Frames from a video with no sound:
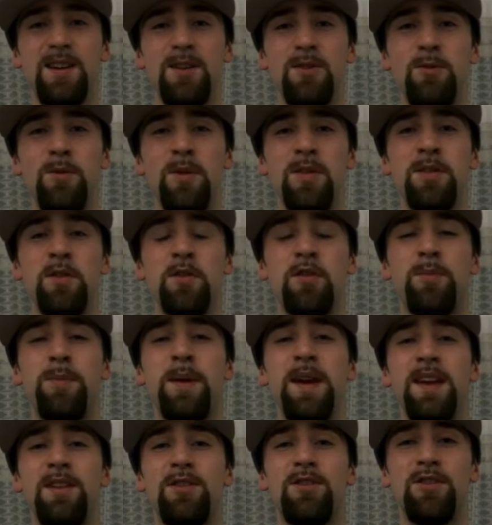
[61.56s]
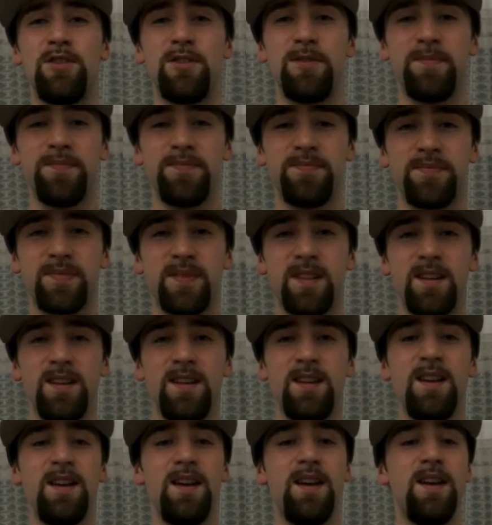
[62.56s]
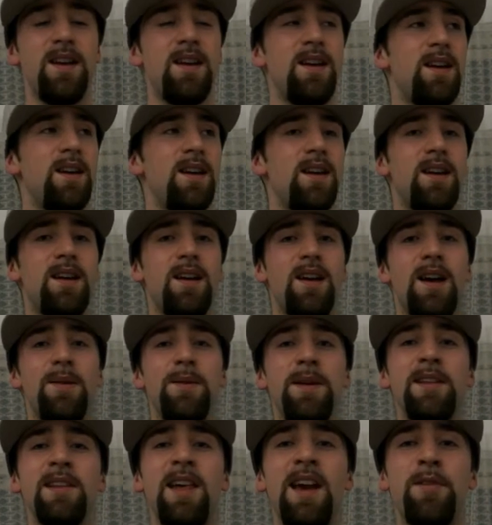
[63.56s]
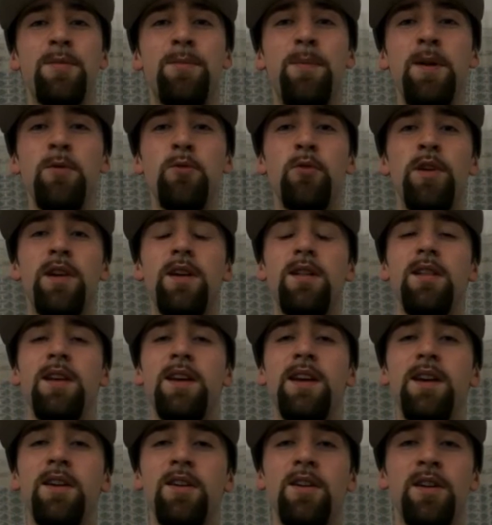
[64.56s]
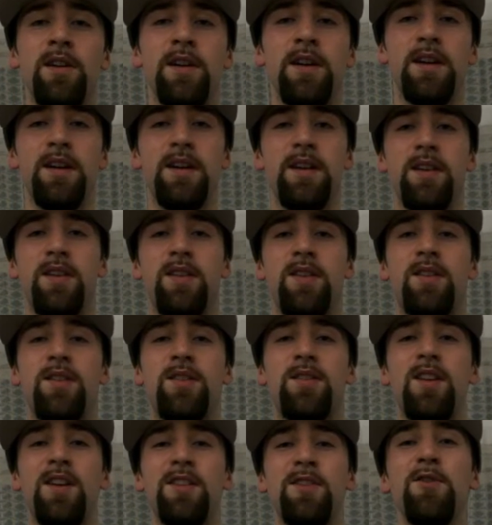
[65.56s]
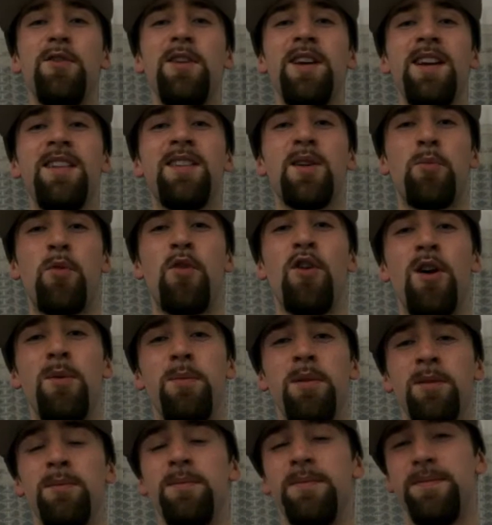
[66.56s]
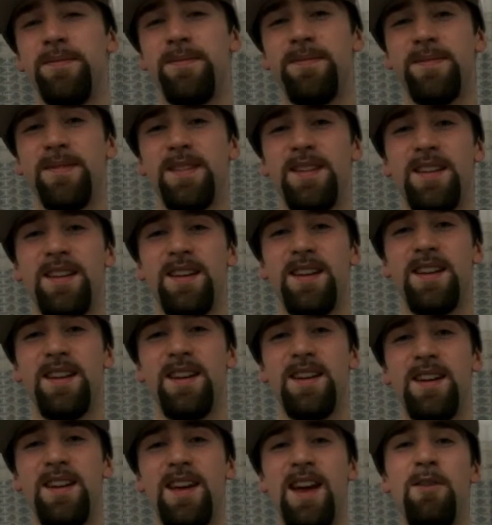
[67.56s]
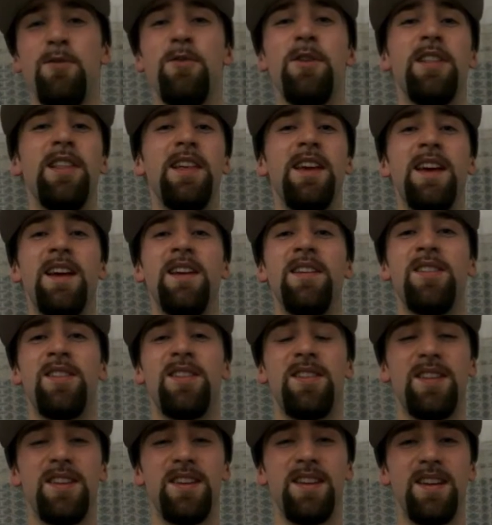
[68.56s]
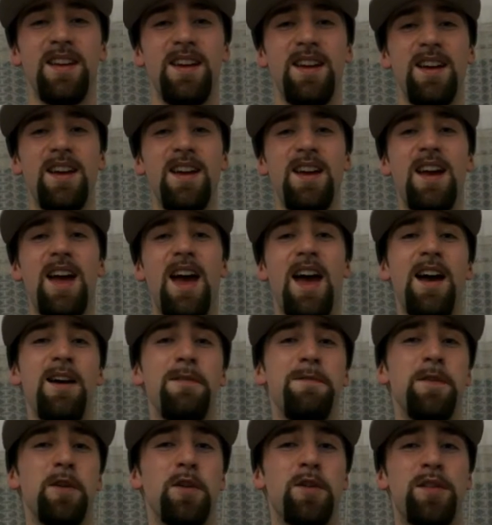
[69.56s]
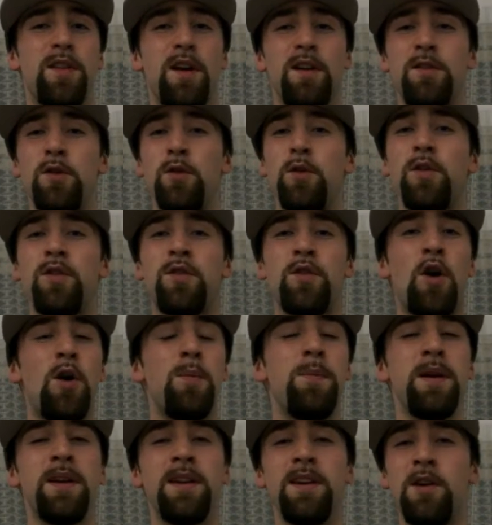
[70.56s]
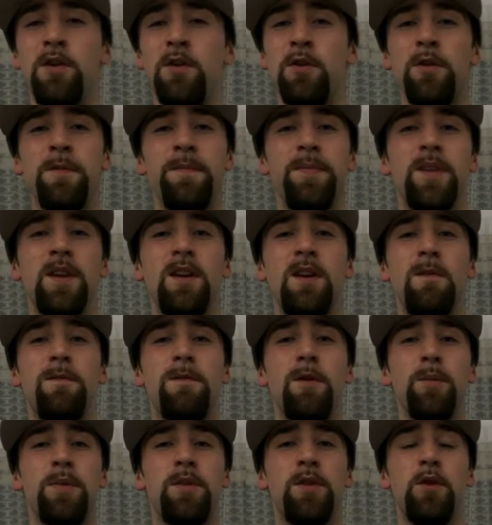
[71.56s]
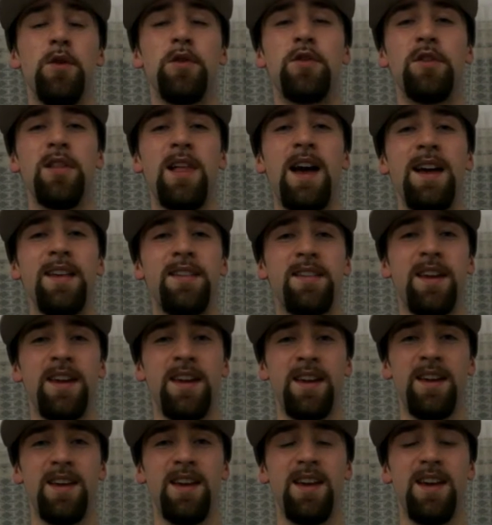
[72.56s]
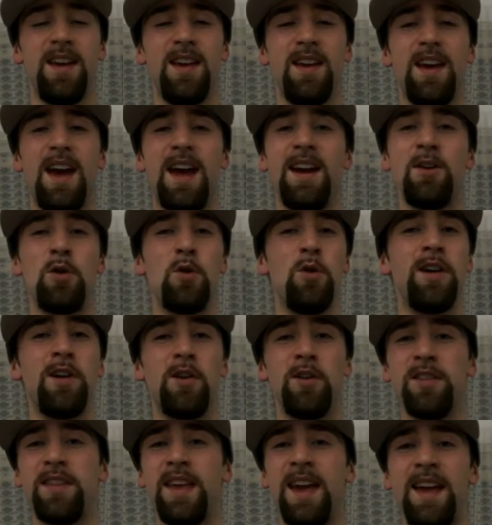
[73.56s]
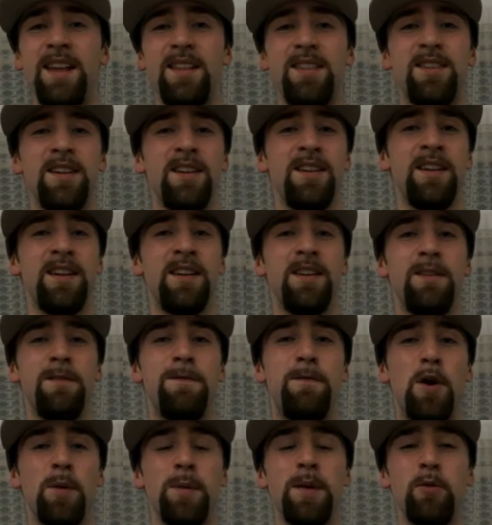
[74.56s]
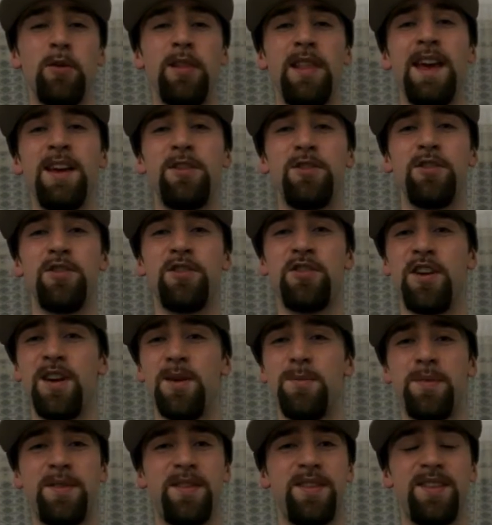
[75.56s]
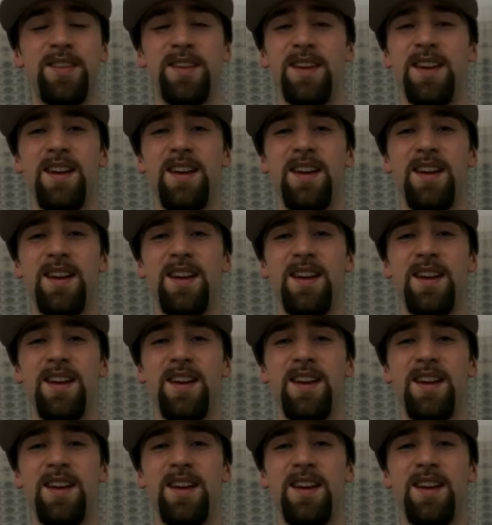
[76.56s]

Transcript: with your speech. I mean, let's be real here. Stuttering is a problem. It really is. If your stutter is stopping you from socializing and going on dates and forming relationships,